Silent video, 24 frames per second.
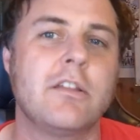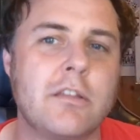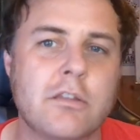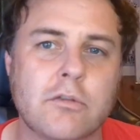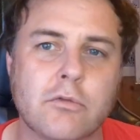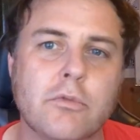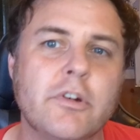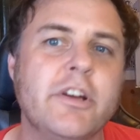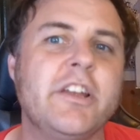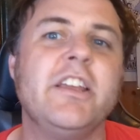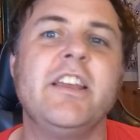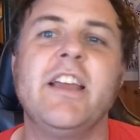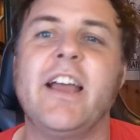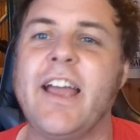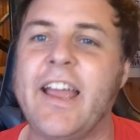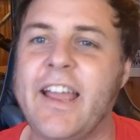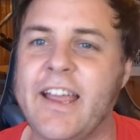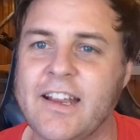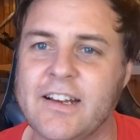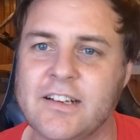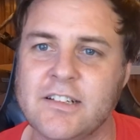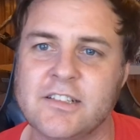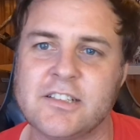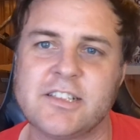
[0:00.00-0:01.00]
3
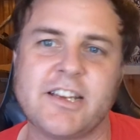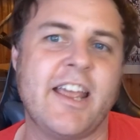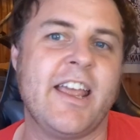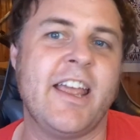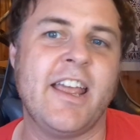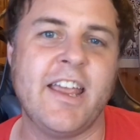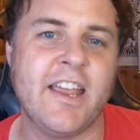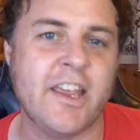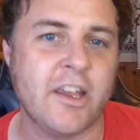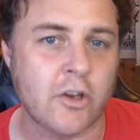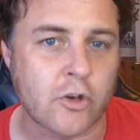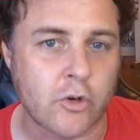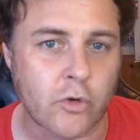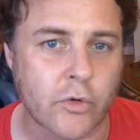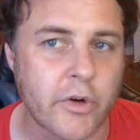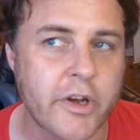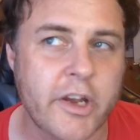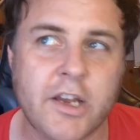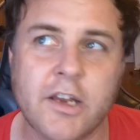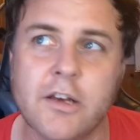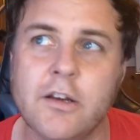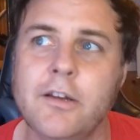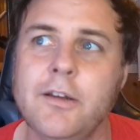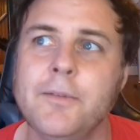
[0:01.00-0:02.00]
and a
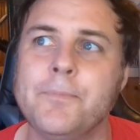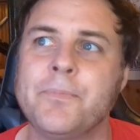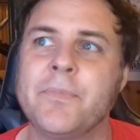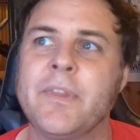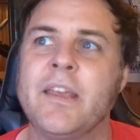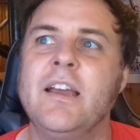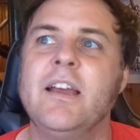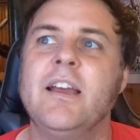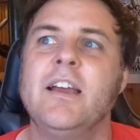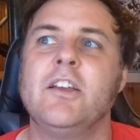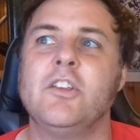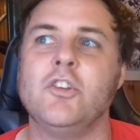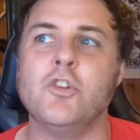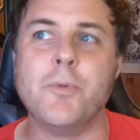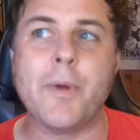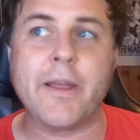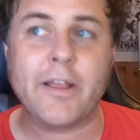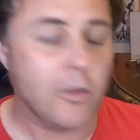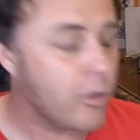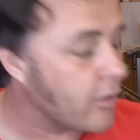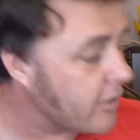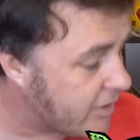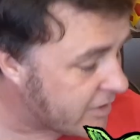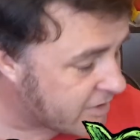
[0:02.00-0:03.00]
green. You
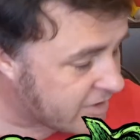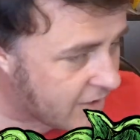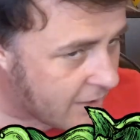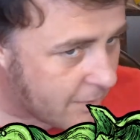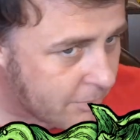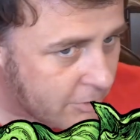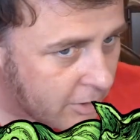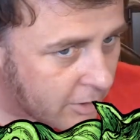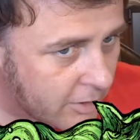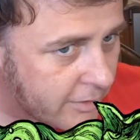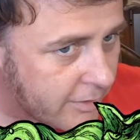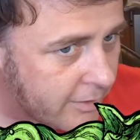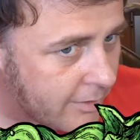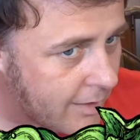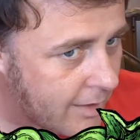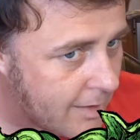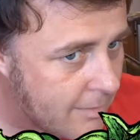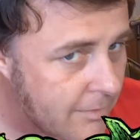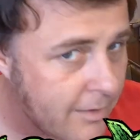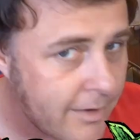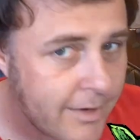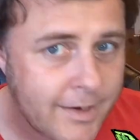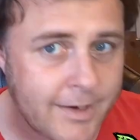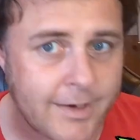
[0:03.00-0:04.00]
may look at the top card of your
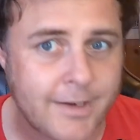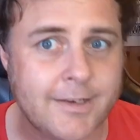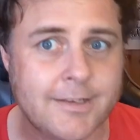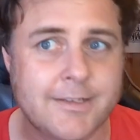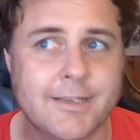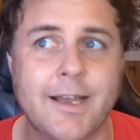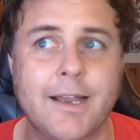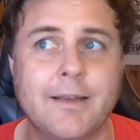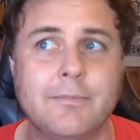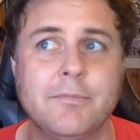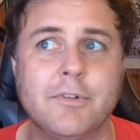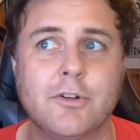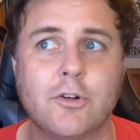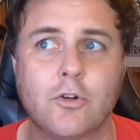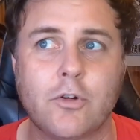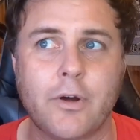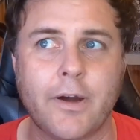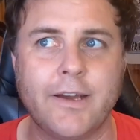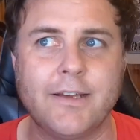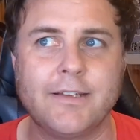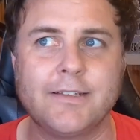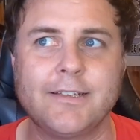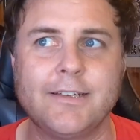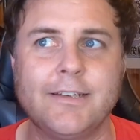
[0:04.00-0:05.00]
library at any time.
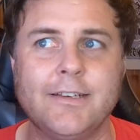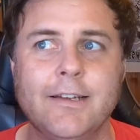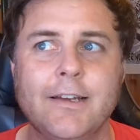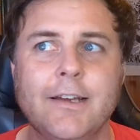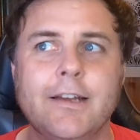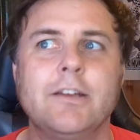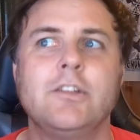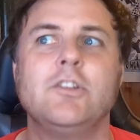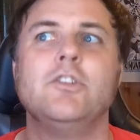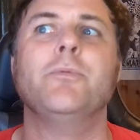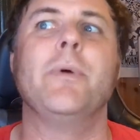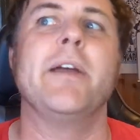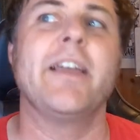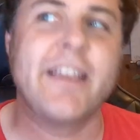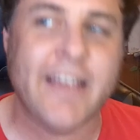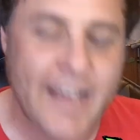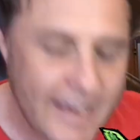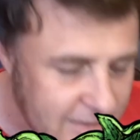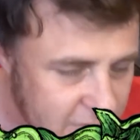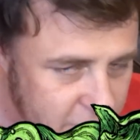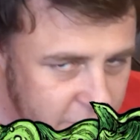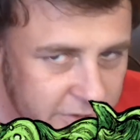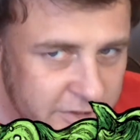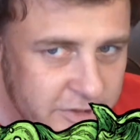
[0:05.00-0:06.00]
Crazy. You may
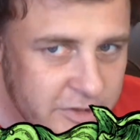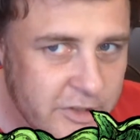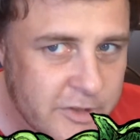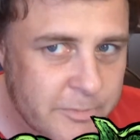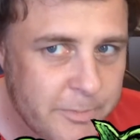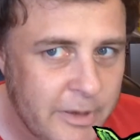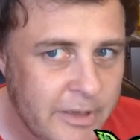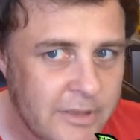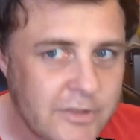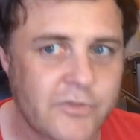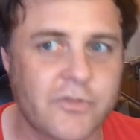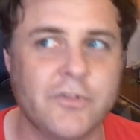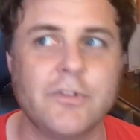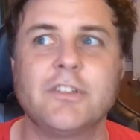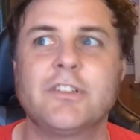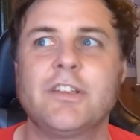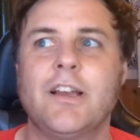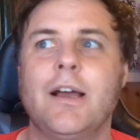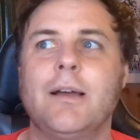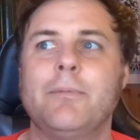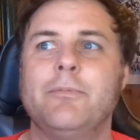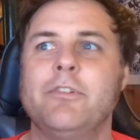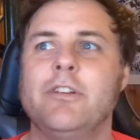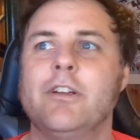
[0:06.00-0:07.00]
cast creature spells from the
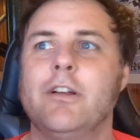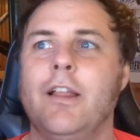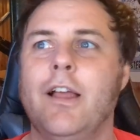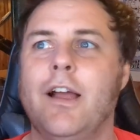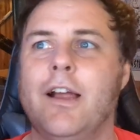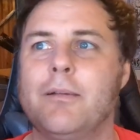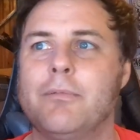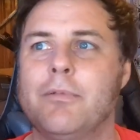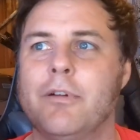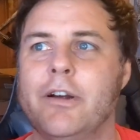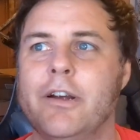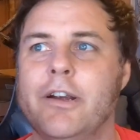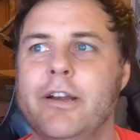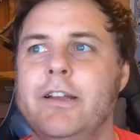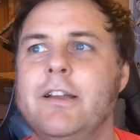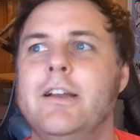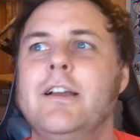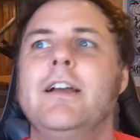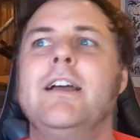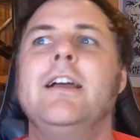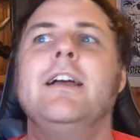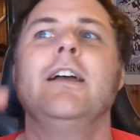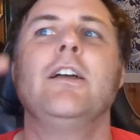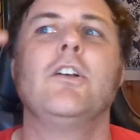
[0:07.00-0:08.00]
top of your library.
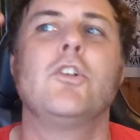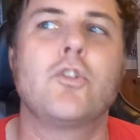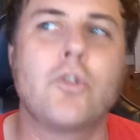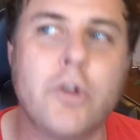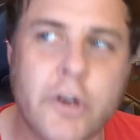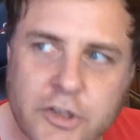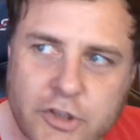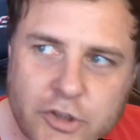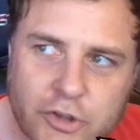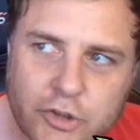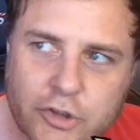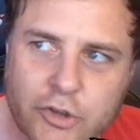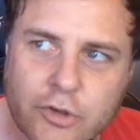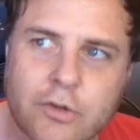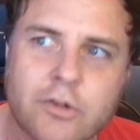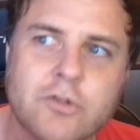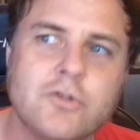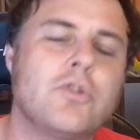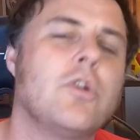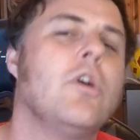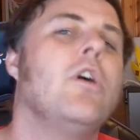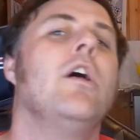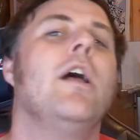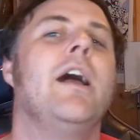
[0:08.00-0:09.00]
Creatures you
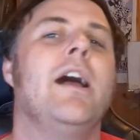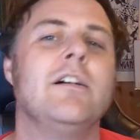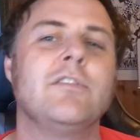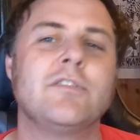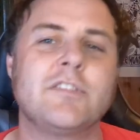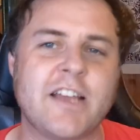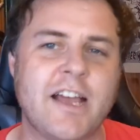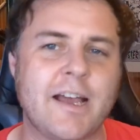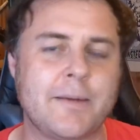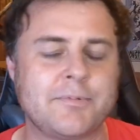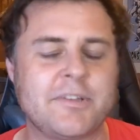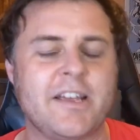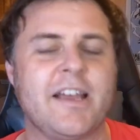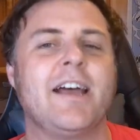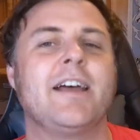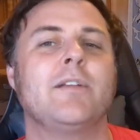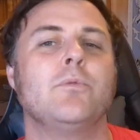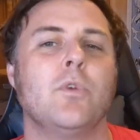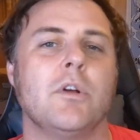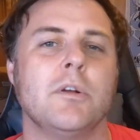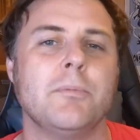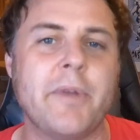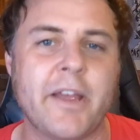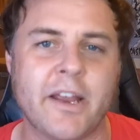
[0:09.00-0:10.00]
control have tap to
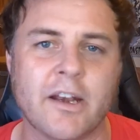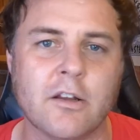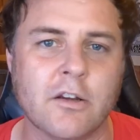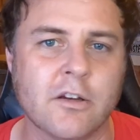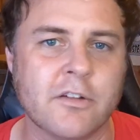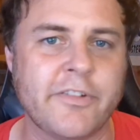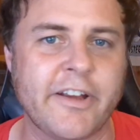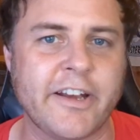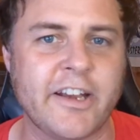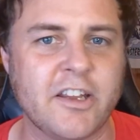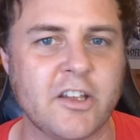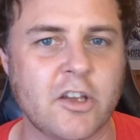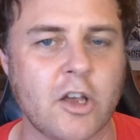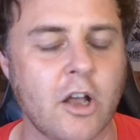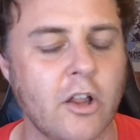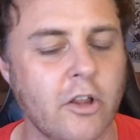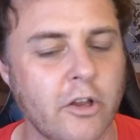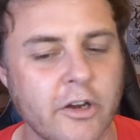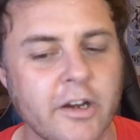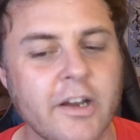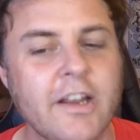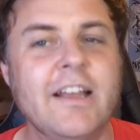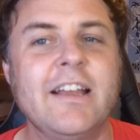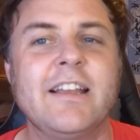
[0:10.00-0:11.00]
add 1 mana of any
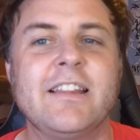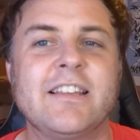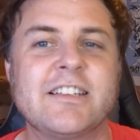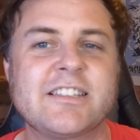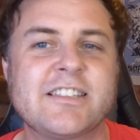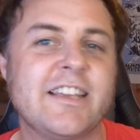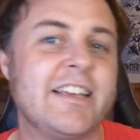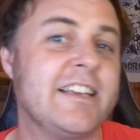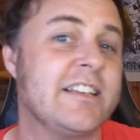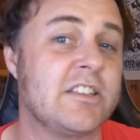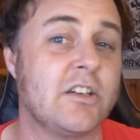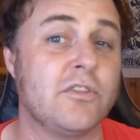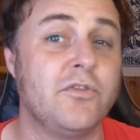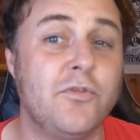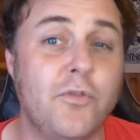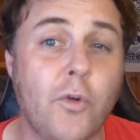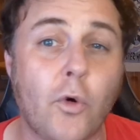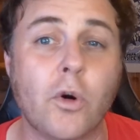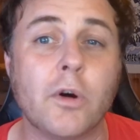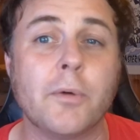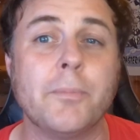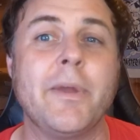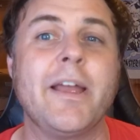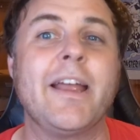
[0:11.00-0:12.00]
color. This thing is a
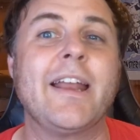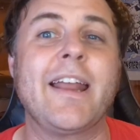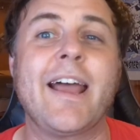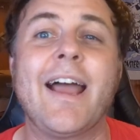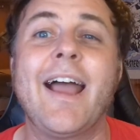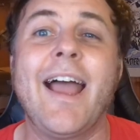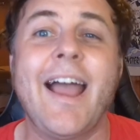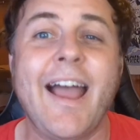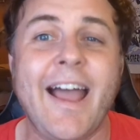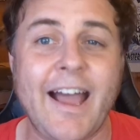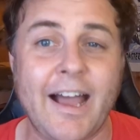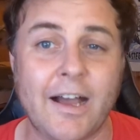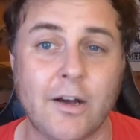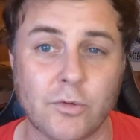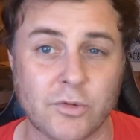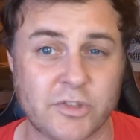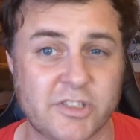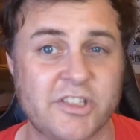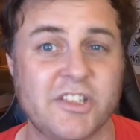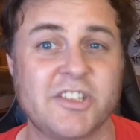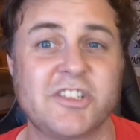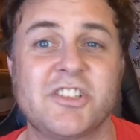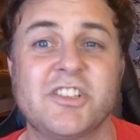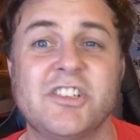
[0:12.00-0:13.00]
4 mana
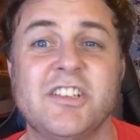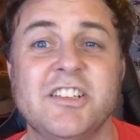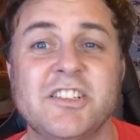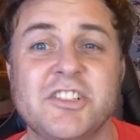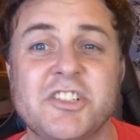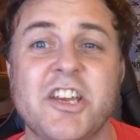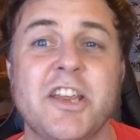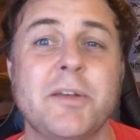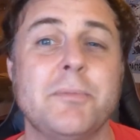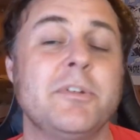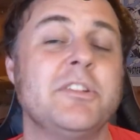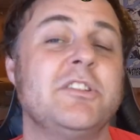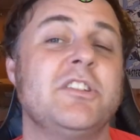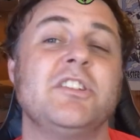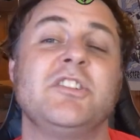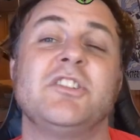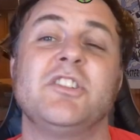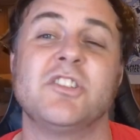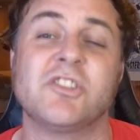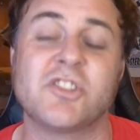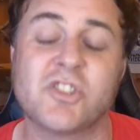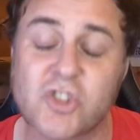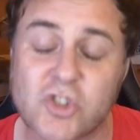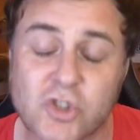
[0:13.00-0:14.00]
house. This is an enchantment that
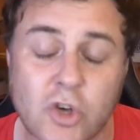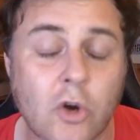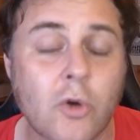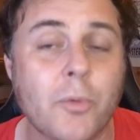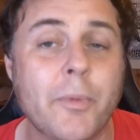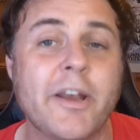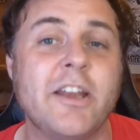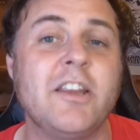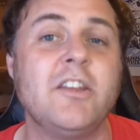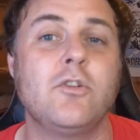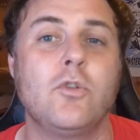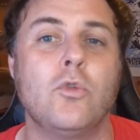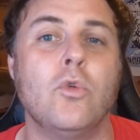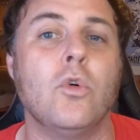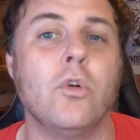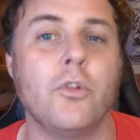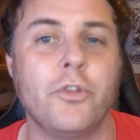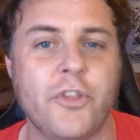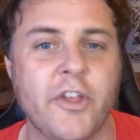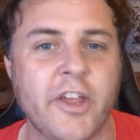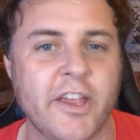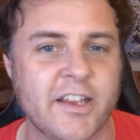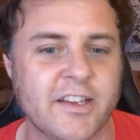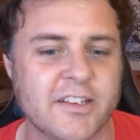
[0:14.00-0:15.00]
does so many cool
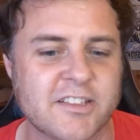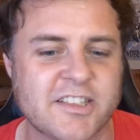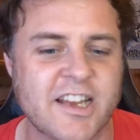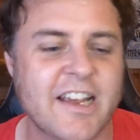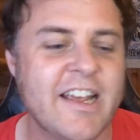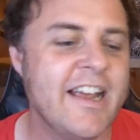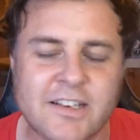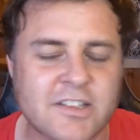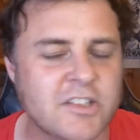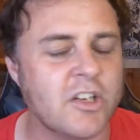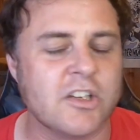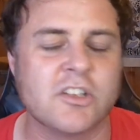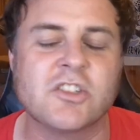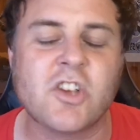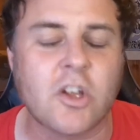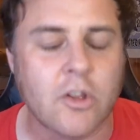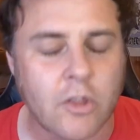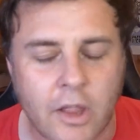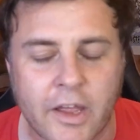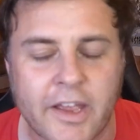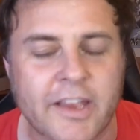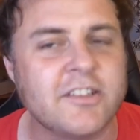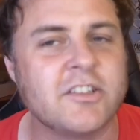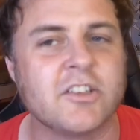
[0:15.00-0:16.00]
things. It
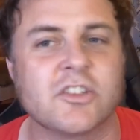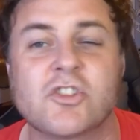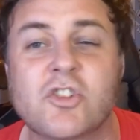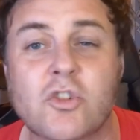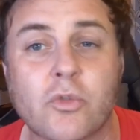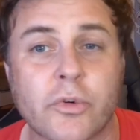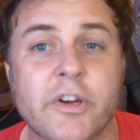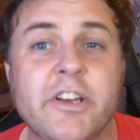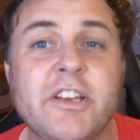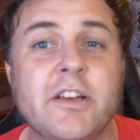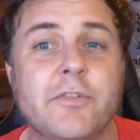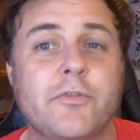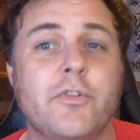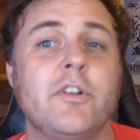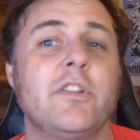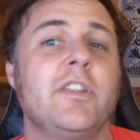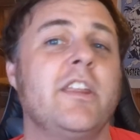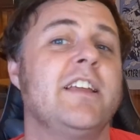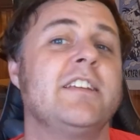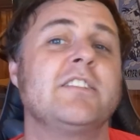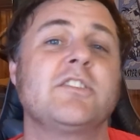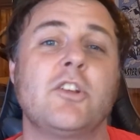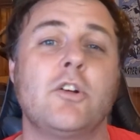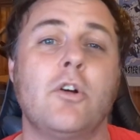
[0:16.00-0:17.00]
does 3 different
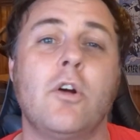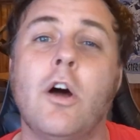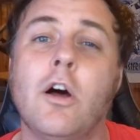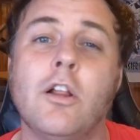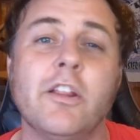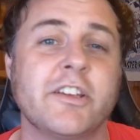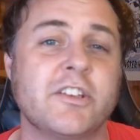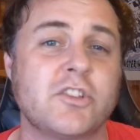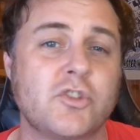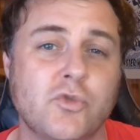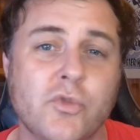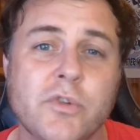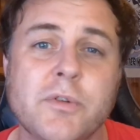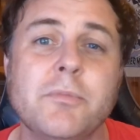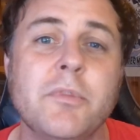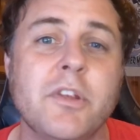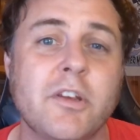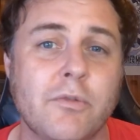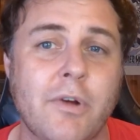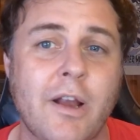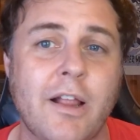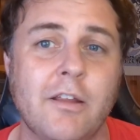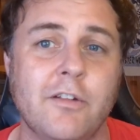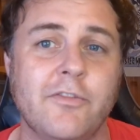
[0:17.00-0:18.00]
things that are all
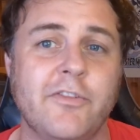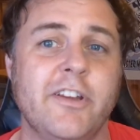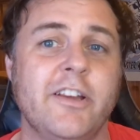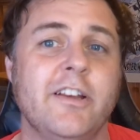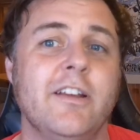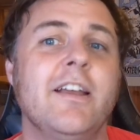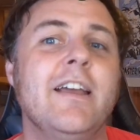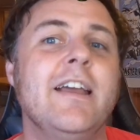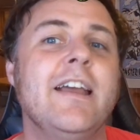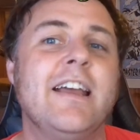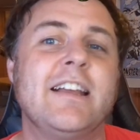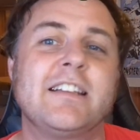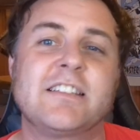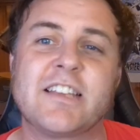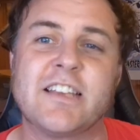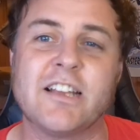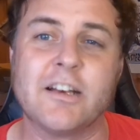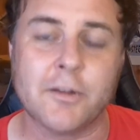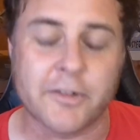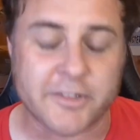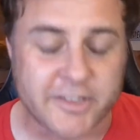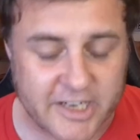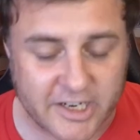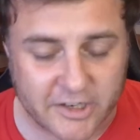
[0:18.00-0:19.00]
extremely relevant. It's
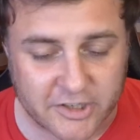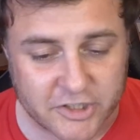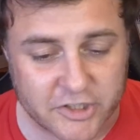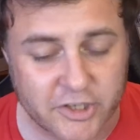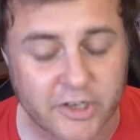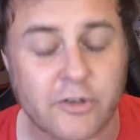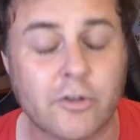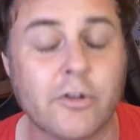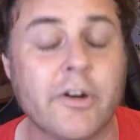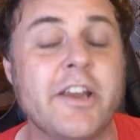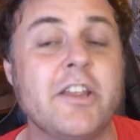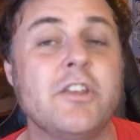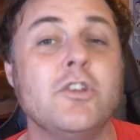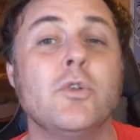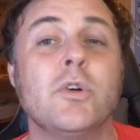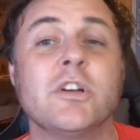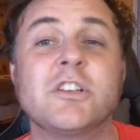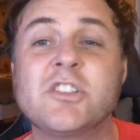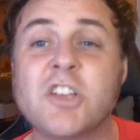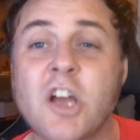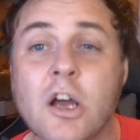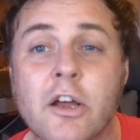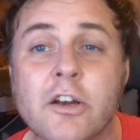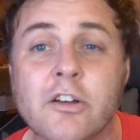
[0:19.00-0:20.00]
going to then generate you a
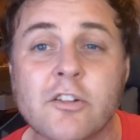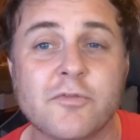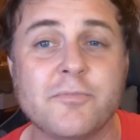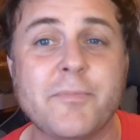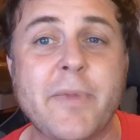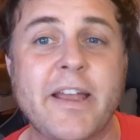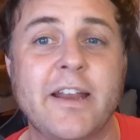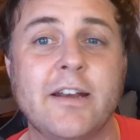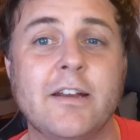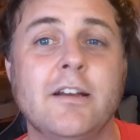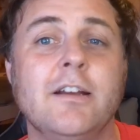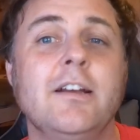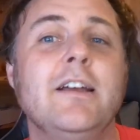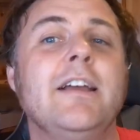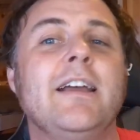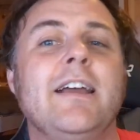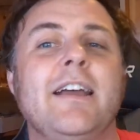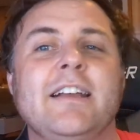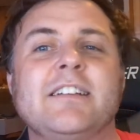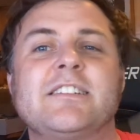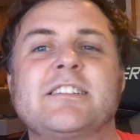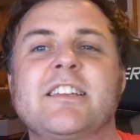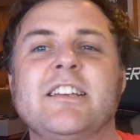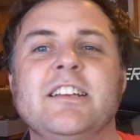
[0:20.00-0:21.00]
ton of mana.
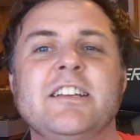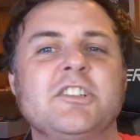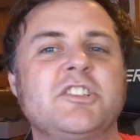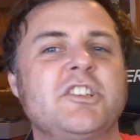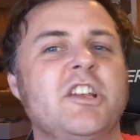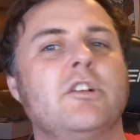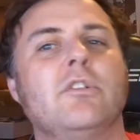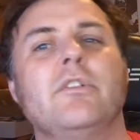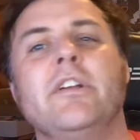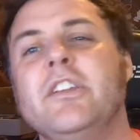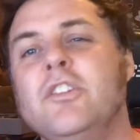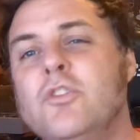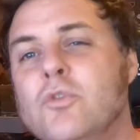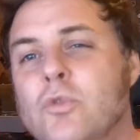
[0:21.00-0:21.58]
It's going to generate